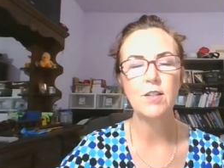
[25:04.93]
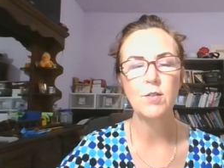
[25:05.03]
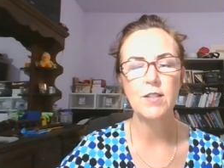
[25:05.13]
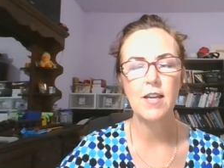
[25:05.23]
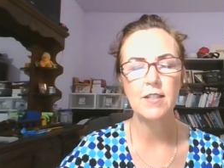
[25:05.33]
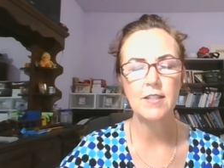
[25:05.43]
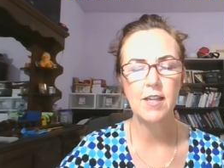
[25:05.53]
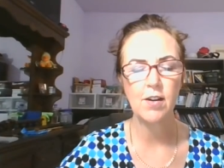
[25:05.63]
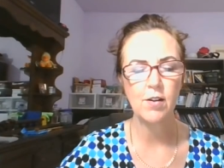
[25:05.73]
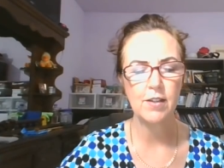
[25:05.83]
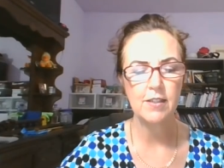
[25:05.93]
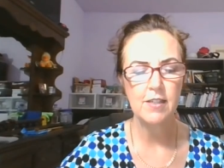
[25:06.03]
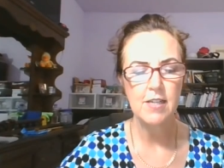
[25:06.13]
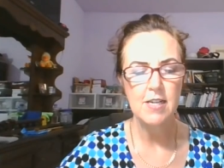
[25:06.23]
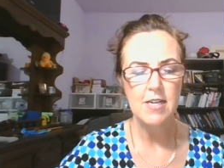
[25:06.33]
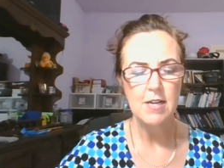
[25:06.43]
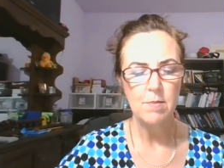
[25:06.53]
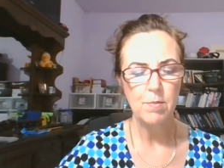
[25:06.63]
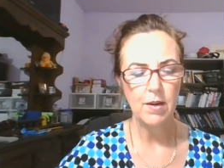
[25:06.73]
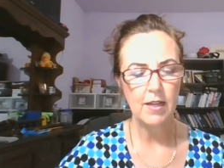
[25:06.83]
so it's kind of scary.
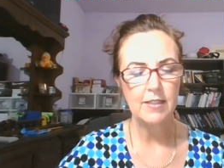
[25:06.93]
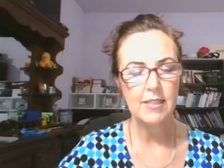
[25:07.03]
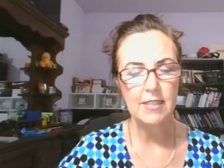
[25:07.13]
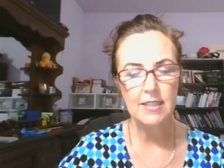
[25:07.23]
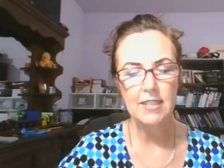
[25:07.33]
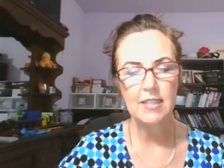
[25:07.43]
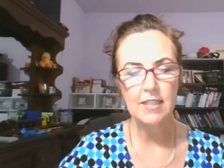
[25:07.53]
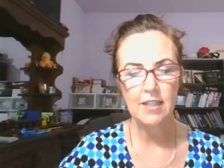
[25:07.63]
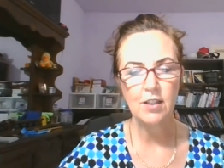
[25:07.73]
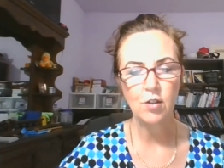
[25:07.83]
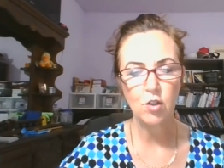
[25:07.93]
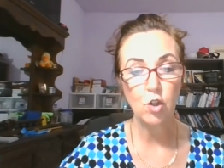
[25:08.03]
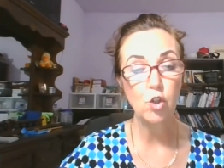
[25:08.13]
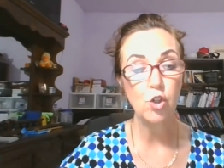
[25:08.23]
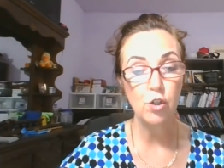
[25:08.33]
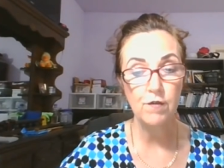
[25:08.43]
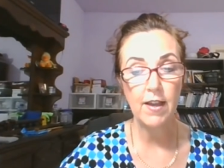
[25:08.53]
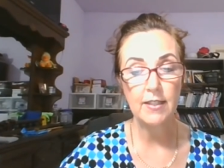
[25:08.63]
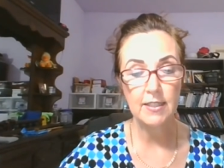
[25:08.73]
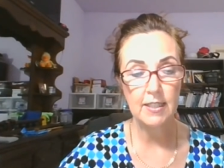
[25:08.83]
But I did see that there's a good
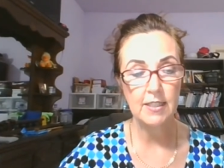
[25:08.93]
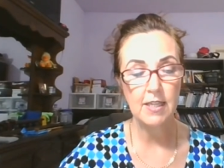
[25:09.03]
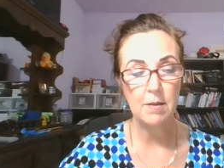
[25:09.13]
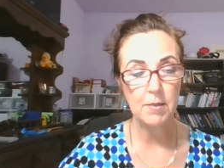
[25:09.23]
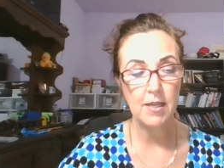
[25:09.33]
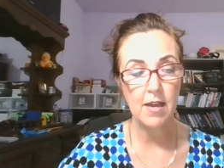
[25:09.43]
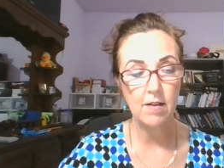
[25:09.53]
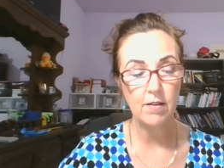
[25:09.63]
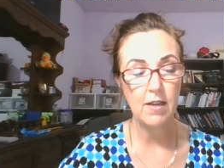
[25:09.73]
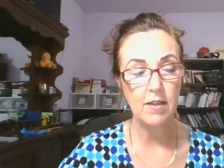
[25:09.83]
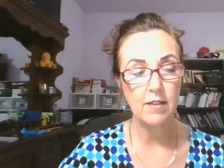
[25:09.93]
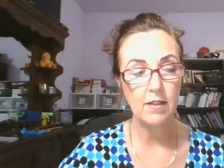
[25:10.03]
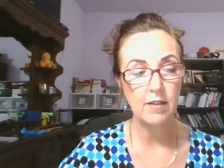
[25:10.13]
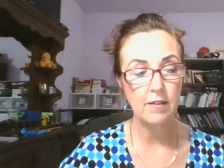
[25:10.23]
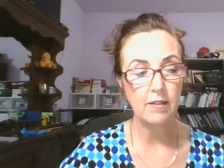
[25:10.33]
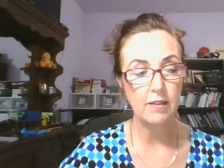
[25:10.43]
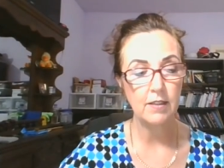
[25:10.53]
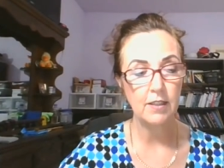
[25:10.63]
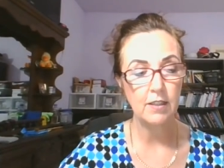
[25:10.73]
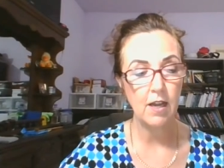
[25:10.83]
vaccine coming out, and the
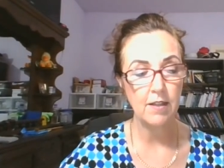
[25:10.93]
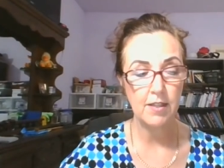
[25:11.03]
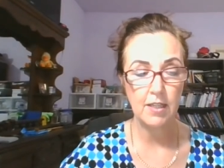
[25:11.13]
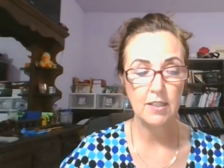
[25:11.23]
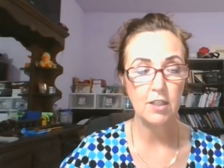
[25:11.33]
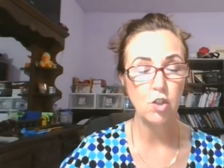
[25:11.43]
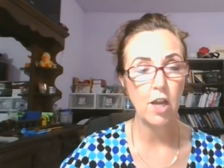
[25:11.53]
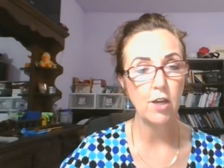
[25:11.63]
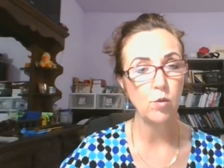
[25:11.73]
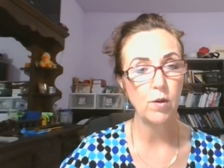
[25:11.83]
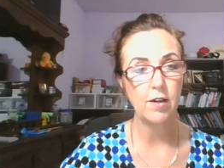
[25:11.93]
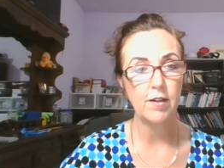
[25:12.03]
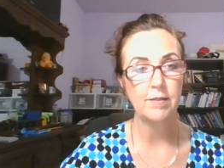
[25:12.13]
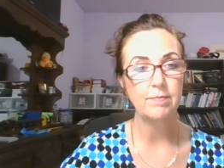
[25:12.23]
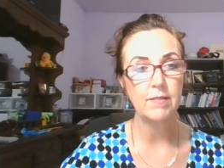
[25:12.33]
I think it's in January.